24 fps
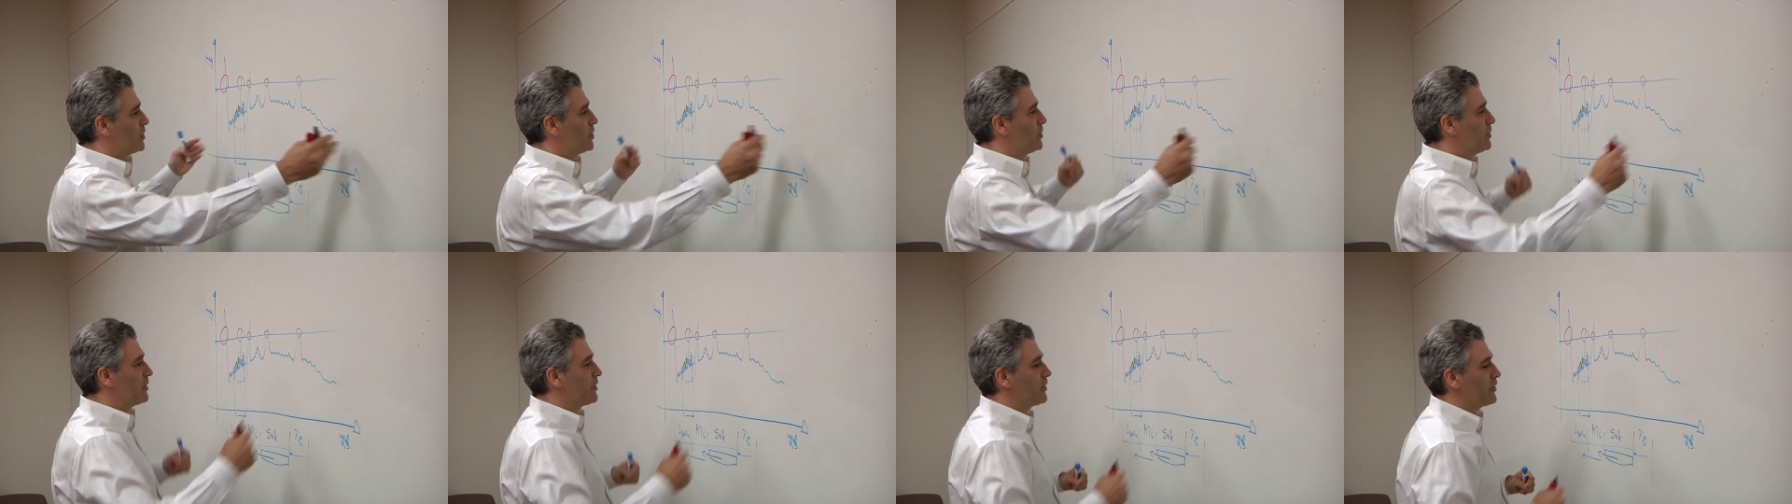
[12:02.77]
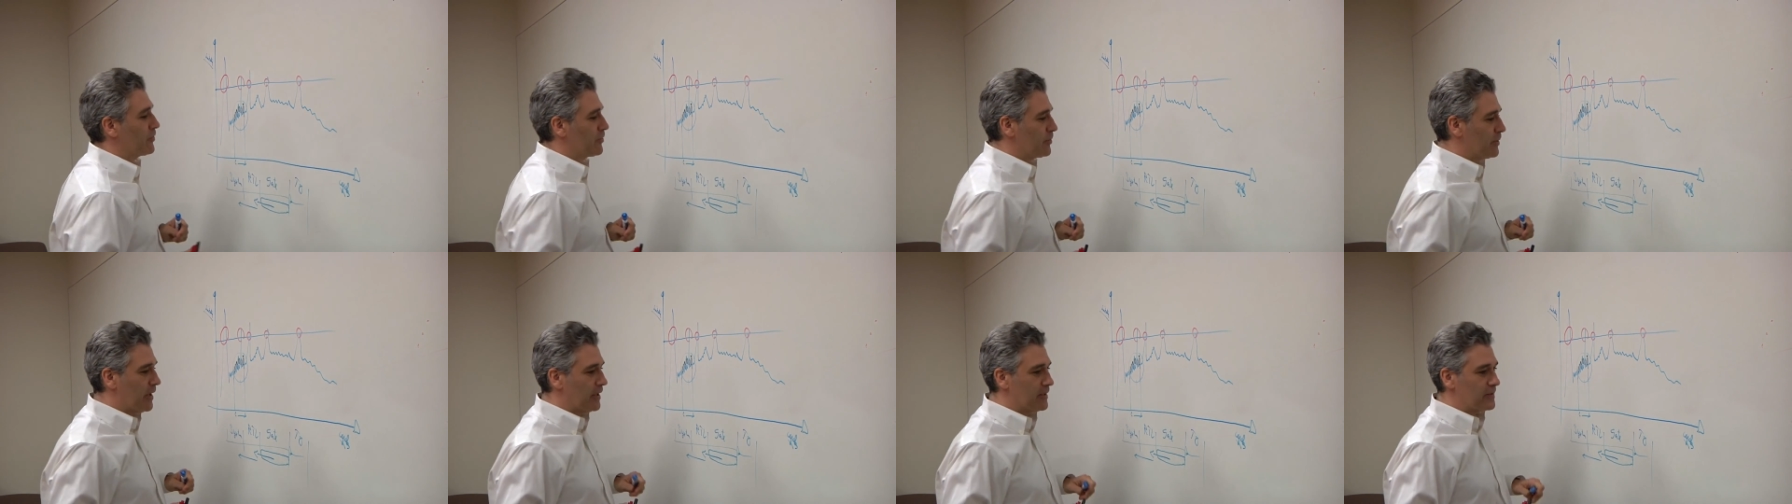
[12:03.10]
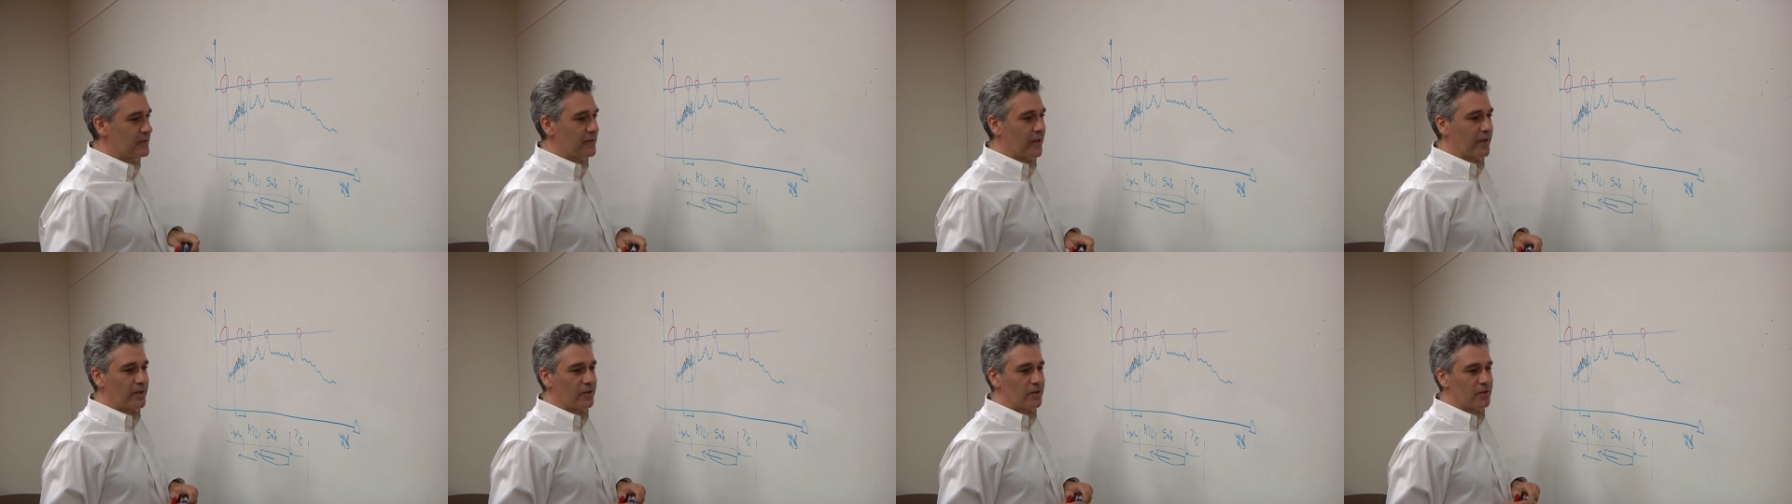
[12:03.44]
going through
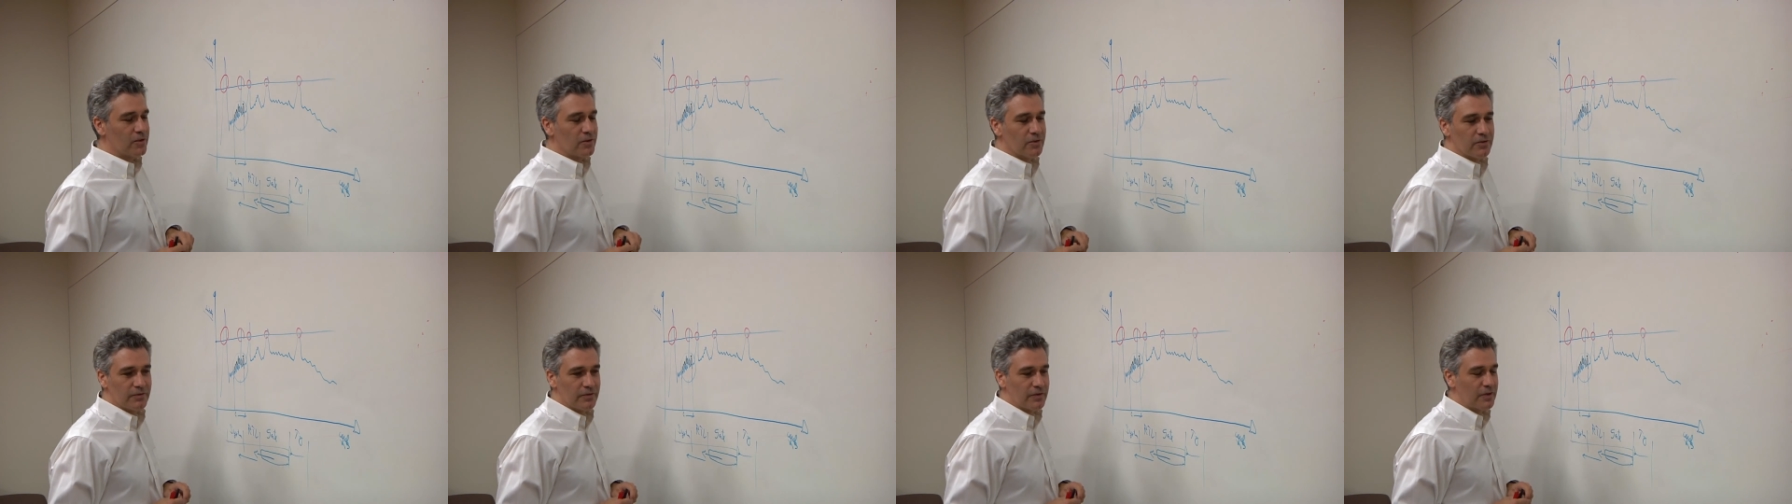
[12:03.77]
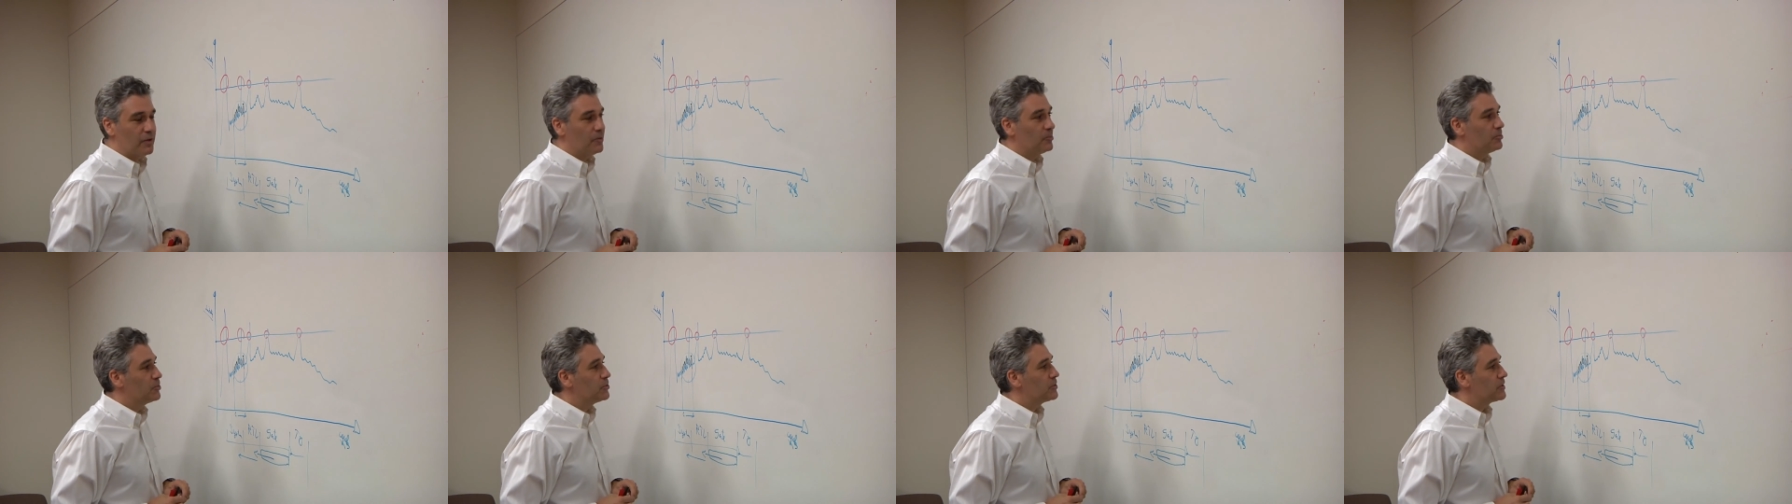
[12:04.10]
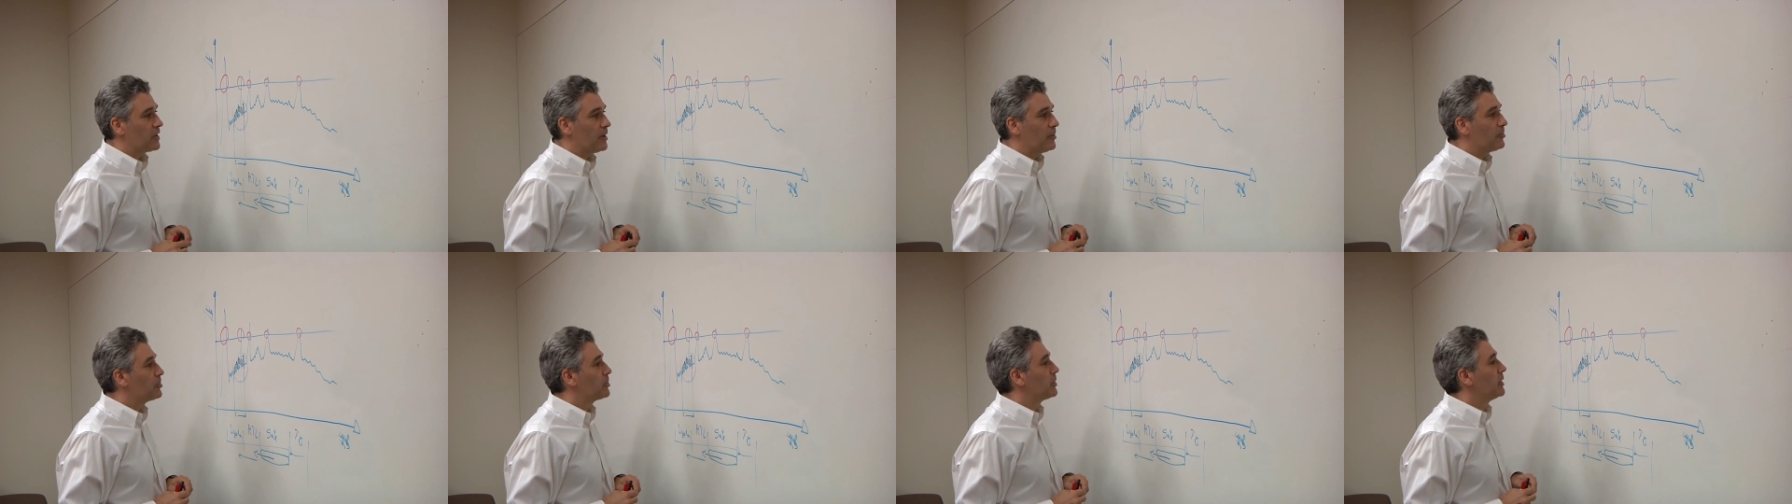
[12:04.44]
that cycle of uh,
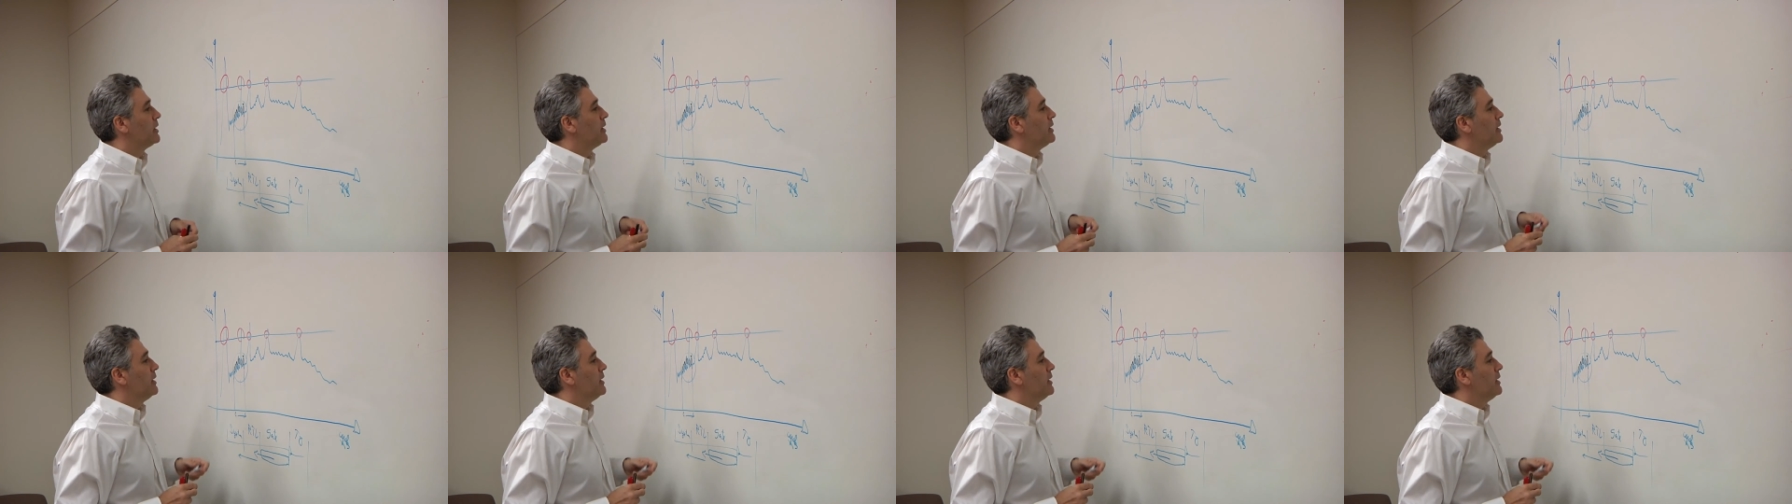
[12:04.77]
boot up